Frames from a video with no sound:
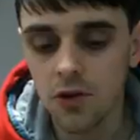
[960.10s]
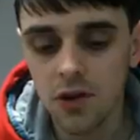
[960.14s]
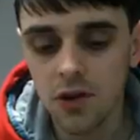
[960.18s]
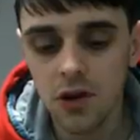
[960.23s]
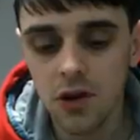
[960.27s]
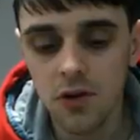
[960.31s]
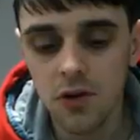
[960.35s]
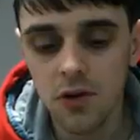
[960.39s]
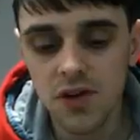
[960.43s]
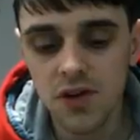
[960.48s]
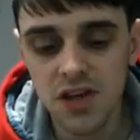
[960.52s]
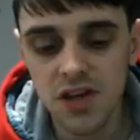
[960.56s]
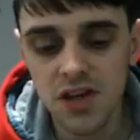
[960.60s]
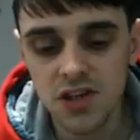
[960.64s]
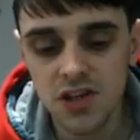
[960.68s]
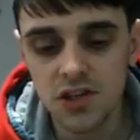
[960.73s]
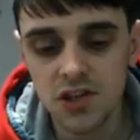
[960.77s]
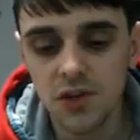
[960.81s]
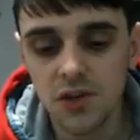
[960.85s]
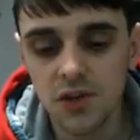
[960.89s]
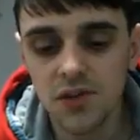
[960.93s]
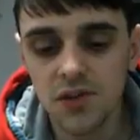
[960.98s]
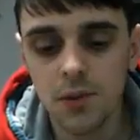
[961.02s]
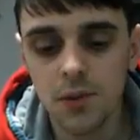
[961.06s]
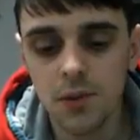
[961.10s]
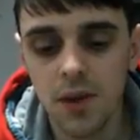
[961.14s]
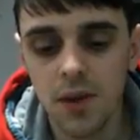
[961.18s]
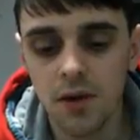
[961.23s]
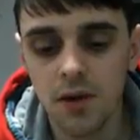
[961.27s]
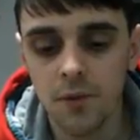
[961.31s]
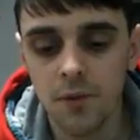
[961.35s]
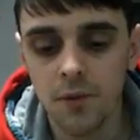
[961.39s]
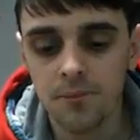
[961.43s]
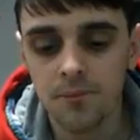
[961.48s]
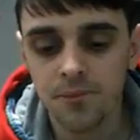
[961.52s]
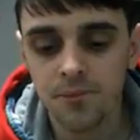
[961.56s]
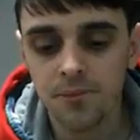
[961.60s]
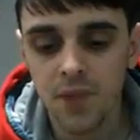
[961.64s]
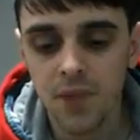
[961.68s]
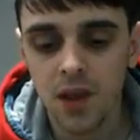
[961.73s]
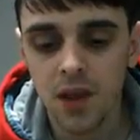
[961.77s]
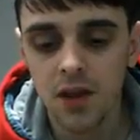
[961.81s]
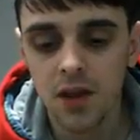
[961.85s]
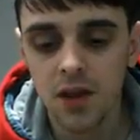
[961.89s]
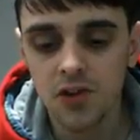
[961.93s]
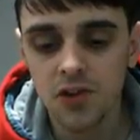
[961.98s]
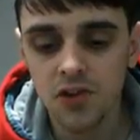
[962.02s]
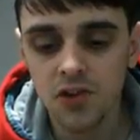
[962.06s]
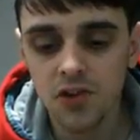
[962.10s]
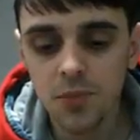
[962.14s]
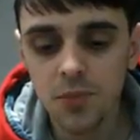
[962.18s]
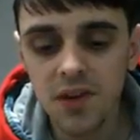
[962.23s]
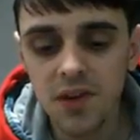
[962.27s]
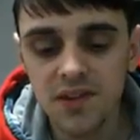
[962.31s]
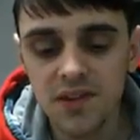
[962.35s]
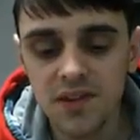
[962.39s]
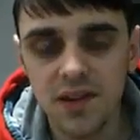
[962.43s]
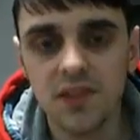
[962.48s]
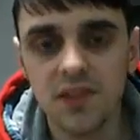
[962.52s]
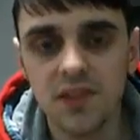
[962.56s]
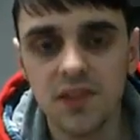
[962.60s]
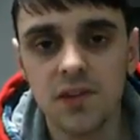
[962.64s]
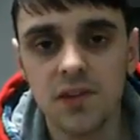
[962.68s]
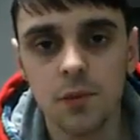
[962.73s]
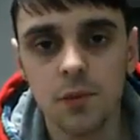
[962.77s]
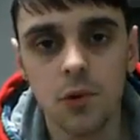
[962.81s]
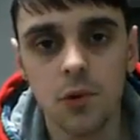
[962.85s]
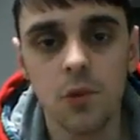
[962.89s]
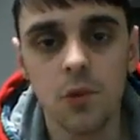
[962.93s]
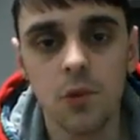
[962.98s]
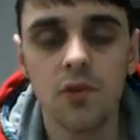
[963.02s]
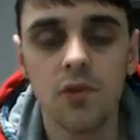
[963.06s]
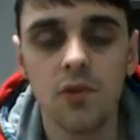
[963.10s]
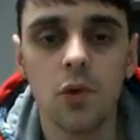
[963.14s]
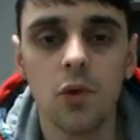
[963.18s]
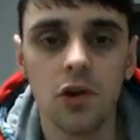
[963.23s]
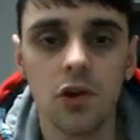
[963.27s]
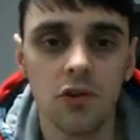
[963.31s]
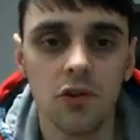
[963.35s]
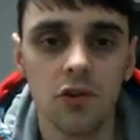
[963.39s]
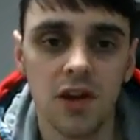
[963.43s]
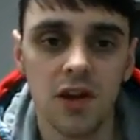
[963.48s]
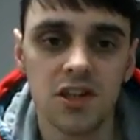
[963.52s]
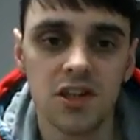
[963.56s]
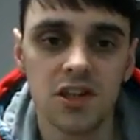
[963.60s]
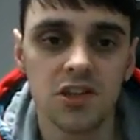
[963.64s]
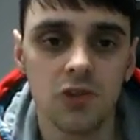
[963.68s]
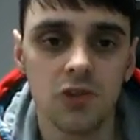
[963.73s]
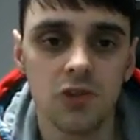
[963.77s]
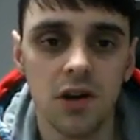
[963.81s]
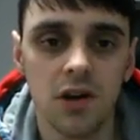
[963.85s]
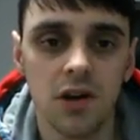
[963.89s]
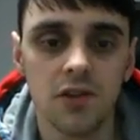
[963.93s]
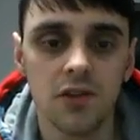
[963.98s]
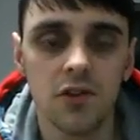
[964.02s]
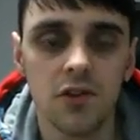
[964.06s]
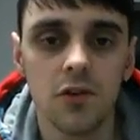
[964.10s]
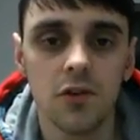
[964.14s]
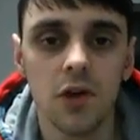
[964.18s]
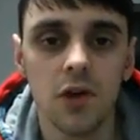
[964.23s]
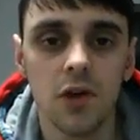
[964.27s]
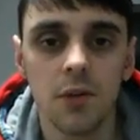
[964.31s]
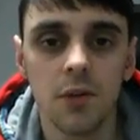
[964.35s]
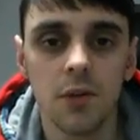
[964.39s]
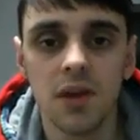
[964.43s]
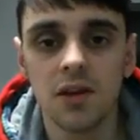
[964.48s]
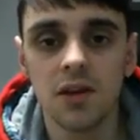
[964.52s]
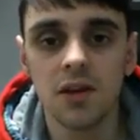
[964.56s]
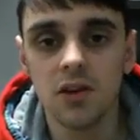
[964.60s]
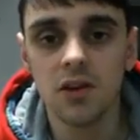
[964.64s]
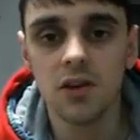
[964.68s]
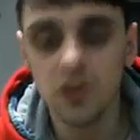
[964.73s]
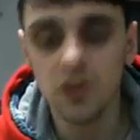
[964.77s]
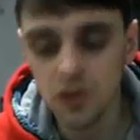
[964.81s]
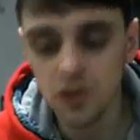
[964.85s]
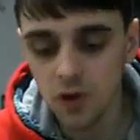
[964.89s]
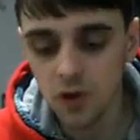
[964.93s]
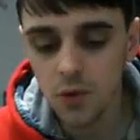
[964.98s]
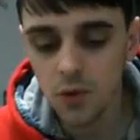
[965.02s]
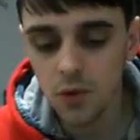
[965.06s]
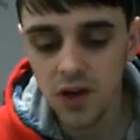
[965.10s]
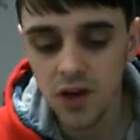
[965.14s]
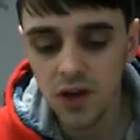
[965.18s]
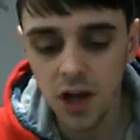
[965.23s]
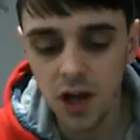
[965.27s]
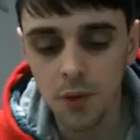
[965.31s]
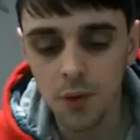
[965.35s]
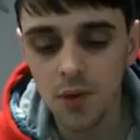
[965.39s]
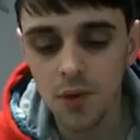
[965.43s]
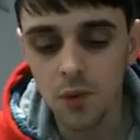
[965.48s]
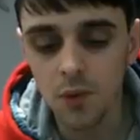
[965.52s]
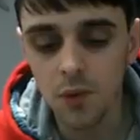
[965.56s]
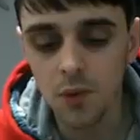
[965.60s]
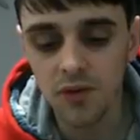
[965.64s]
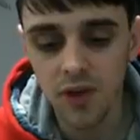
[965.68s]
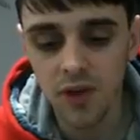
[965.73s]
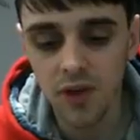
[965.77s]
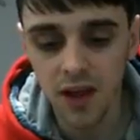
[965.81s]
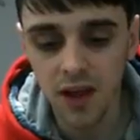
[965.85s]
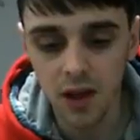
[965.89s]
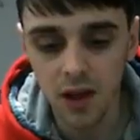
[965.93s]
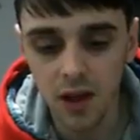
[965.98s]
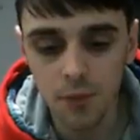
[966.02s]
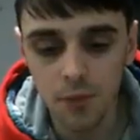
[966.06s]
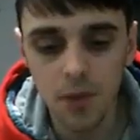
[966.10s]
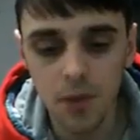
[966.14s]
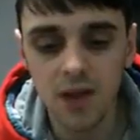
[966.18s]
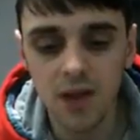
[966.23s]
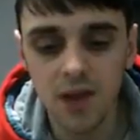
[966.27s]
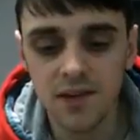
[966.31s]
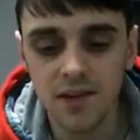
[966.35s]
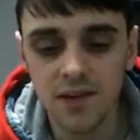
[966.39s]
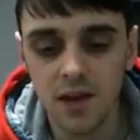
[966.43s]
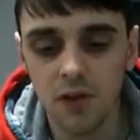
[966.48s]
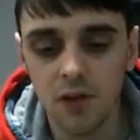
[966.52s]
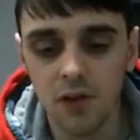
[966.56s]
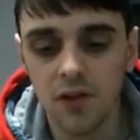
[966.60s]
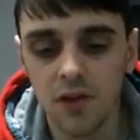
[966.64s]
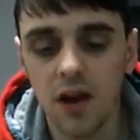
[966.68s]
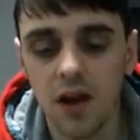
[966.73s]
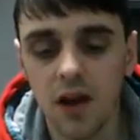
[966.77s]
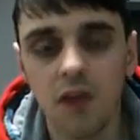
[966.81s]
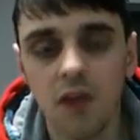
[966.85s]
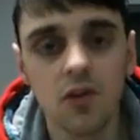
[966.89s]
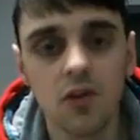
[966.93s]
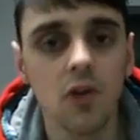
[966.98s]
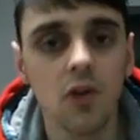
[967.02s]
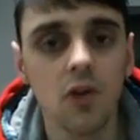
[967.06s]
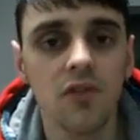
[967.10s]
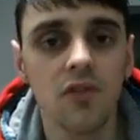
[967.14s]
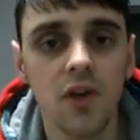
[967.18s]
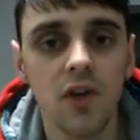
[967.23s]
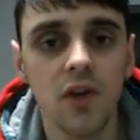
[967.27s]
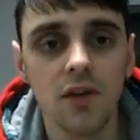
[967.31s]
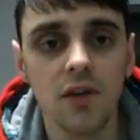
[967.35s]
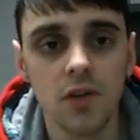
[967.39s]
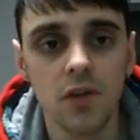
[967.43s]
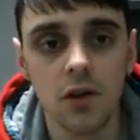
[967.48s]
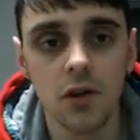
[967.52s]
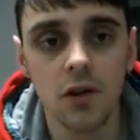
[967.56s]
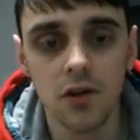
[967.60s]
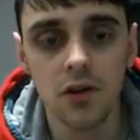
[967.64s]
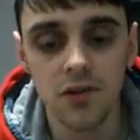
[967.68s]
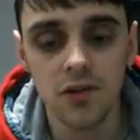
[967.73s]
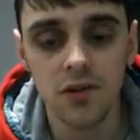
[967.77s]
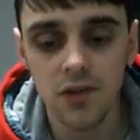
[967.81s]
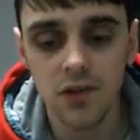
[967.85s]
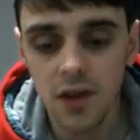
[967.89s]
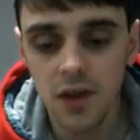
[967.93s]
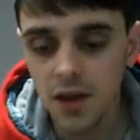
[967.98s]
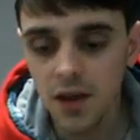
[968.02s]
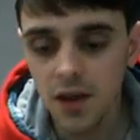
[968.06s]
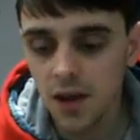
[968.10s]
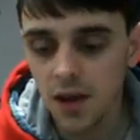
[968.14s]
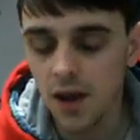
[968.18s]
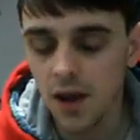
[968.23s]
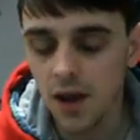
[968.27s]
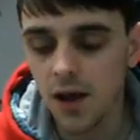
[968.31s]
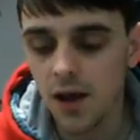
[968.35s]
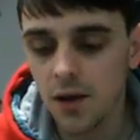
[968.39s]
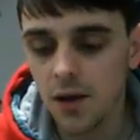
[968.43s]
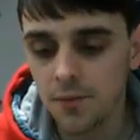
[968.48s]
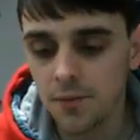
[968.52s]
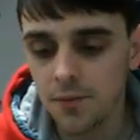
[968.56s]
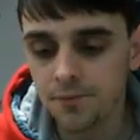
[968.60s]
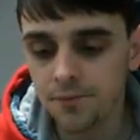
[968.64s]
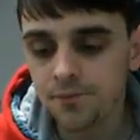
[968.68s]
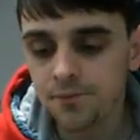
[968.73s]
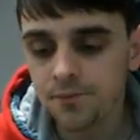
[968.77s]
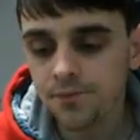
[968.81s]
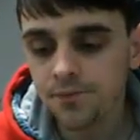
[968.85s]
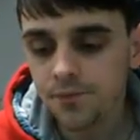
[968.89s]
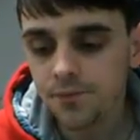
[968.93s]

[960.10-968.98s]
know, it's just about, just be sensible with what you're actually trying to do. I mean, you don't want to come in with like a mindset of like, I've got $5 and